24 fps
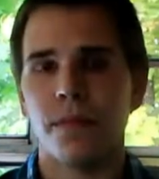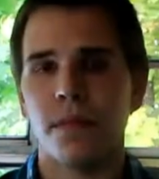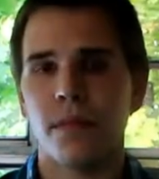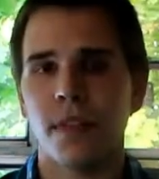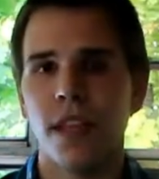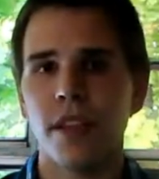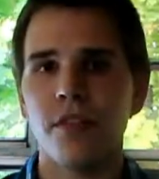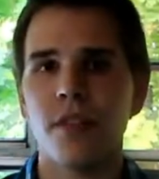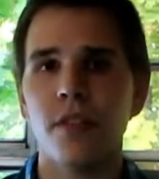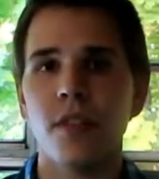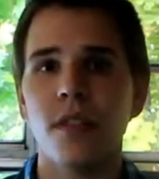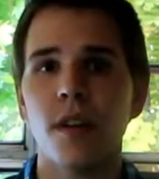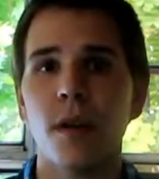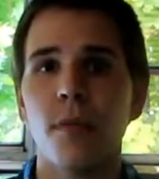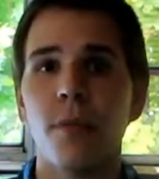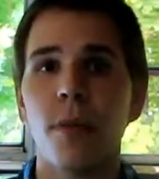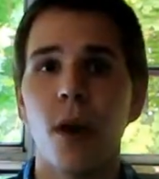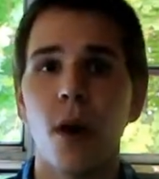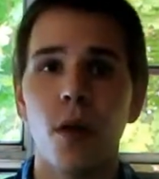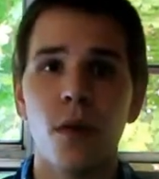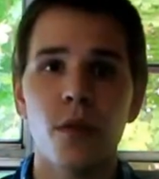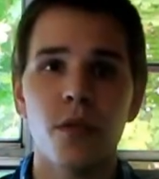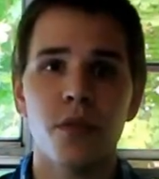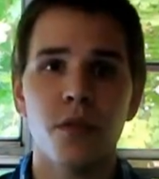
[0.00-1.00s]
They just
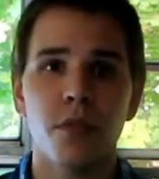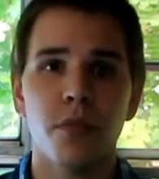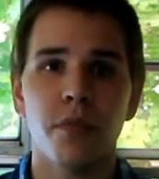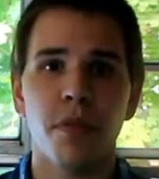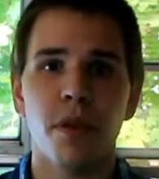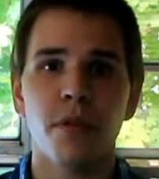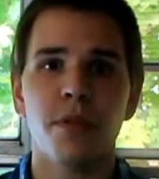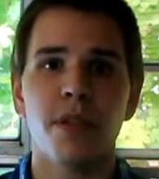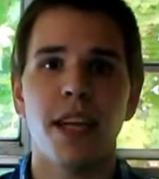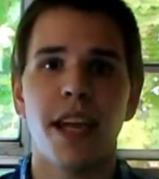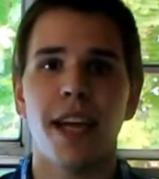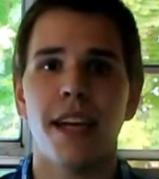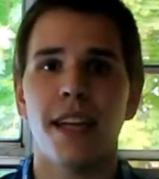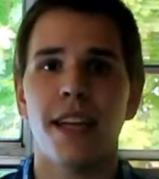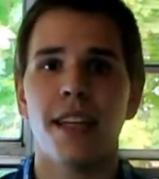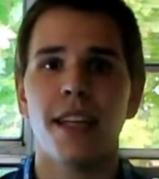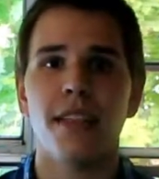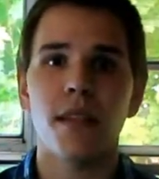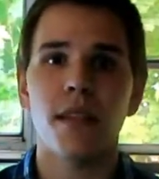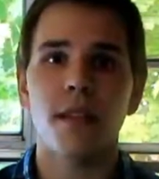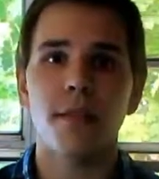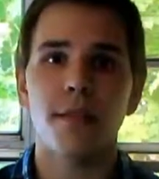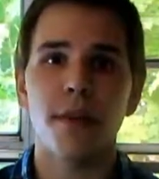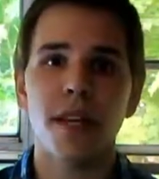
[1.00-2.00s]
oppose your
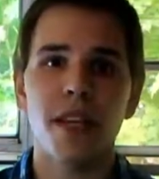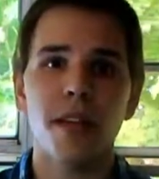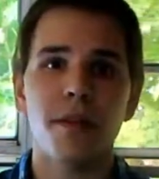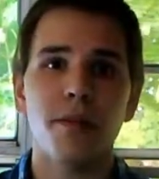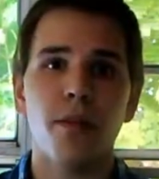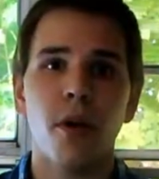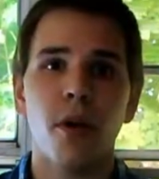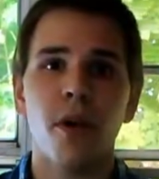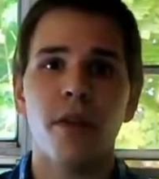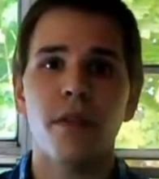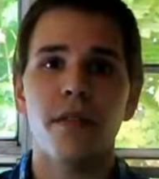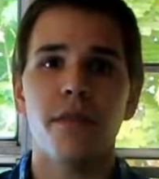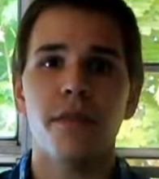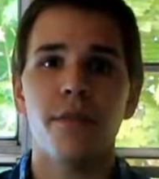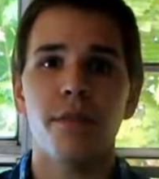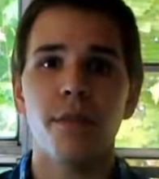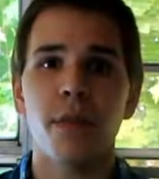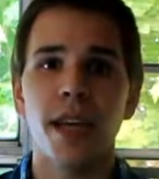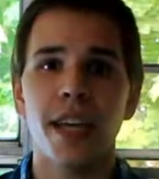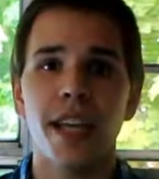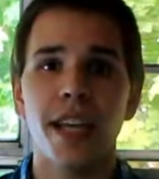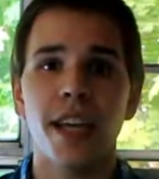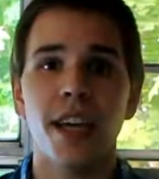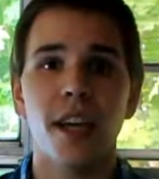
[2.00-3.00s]
protagonist. The biggest part of
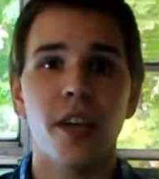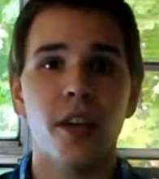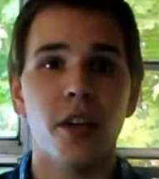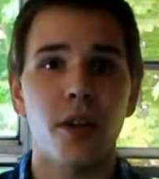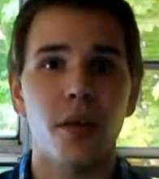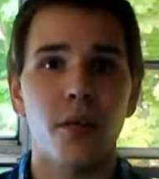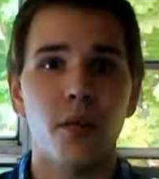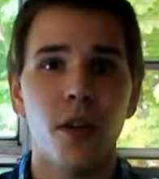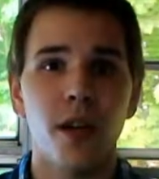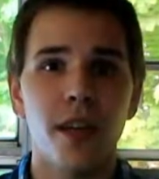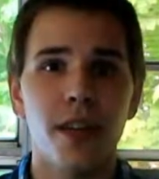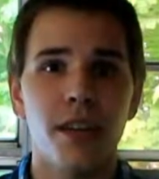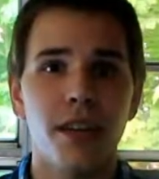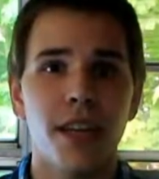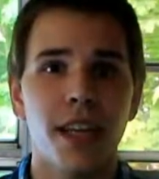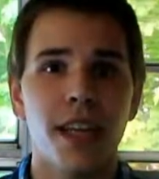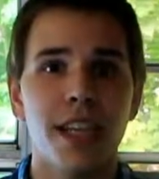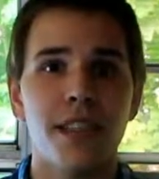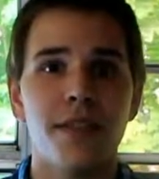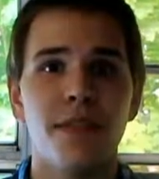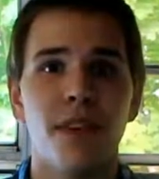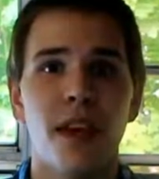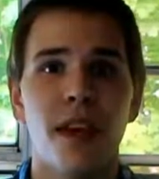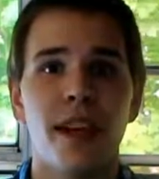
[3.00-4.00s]
making a good one
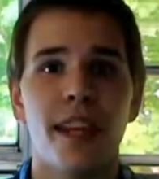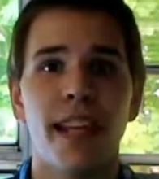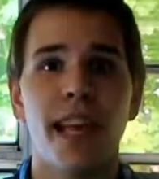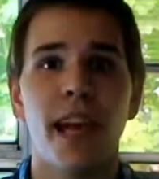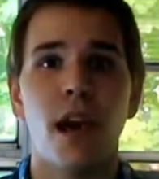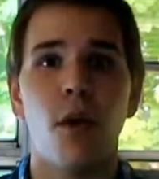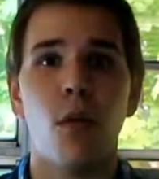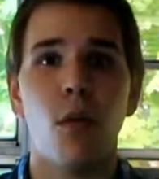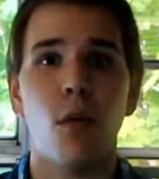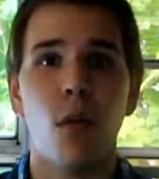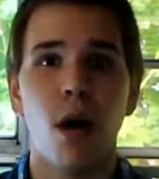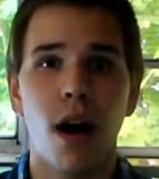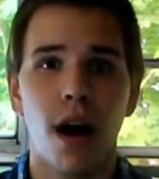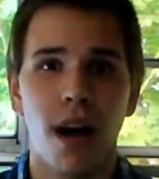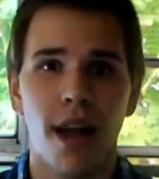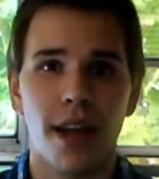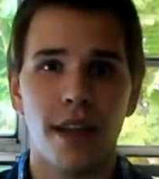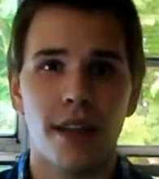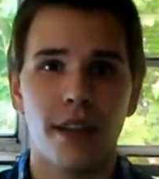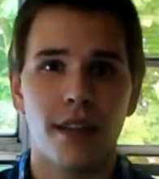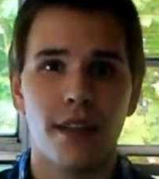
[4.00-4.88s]
is finding out why.